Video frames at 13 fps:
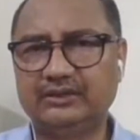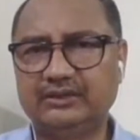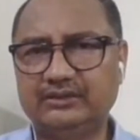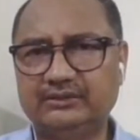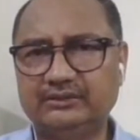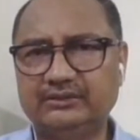
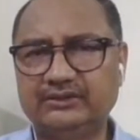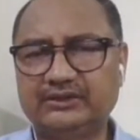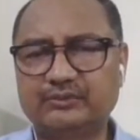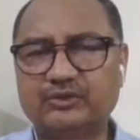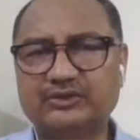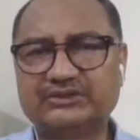Eh, the
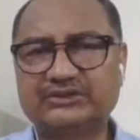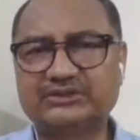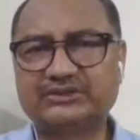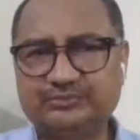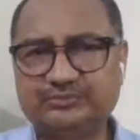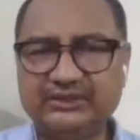
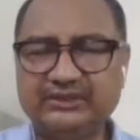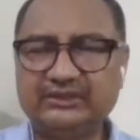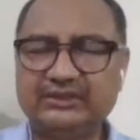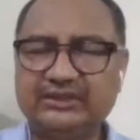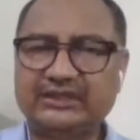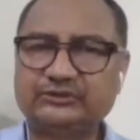democracy is
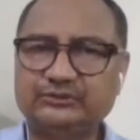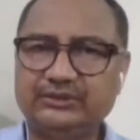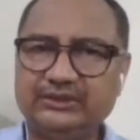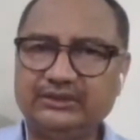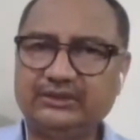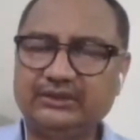being
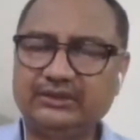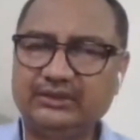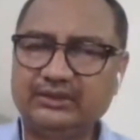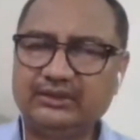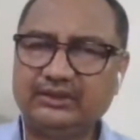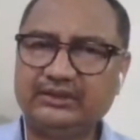actually,
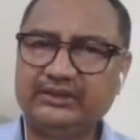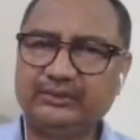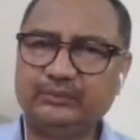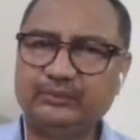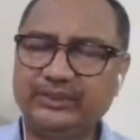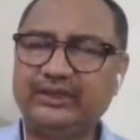
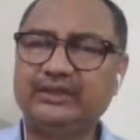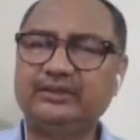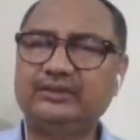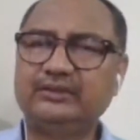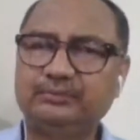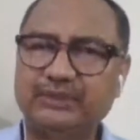in a
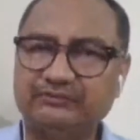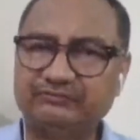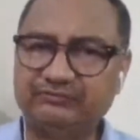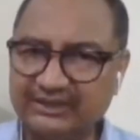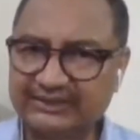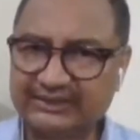way,
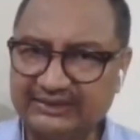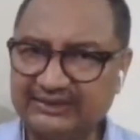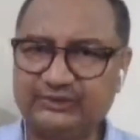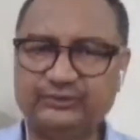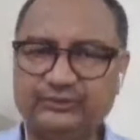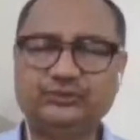
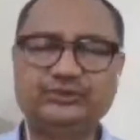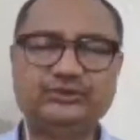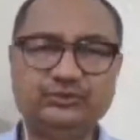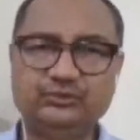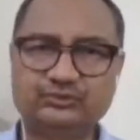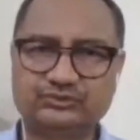pervertedly
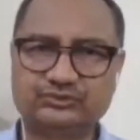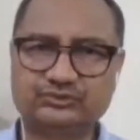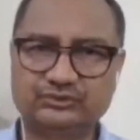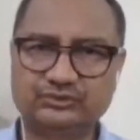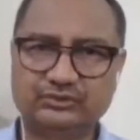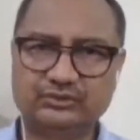used
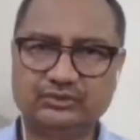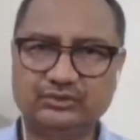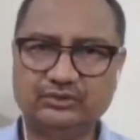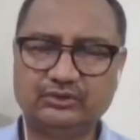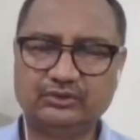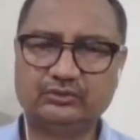
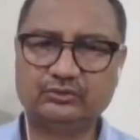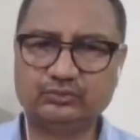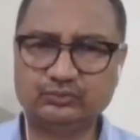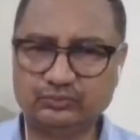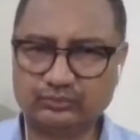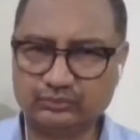
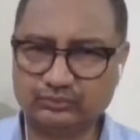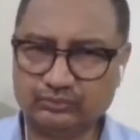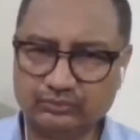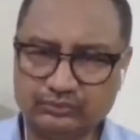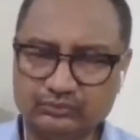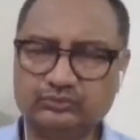to,
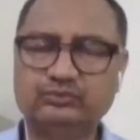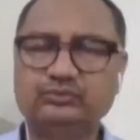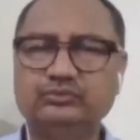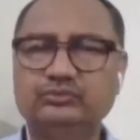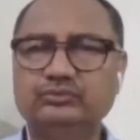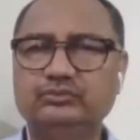
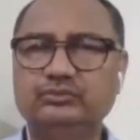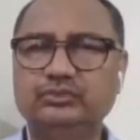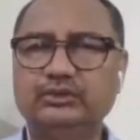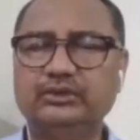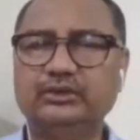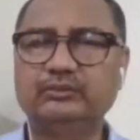to
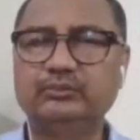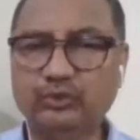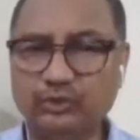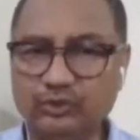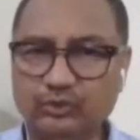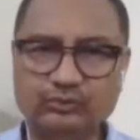uh,
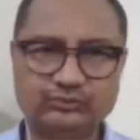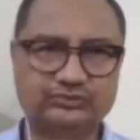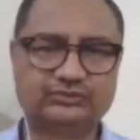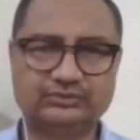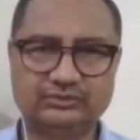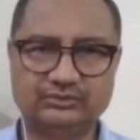
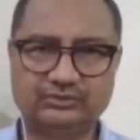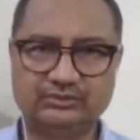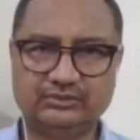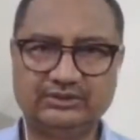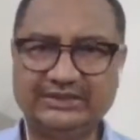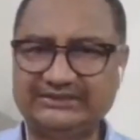bulldoze
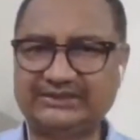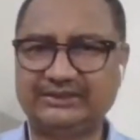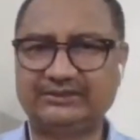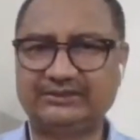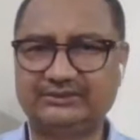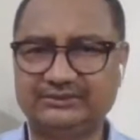
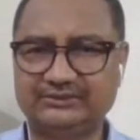dissent.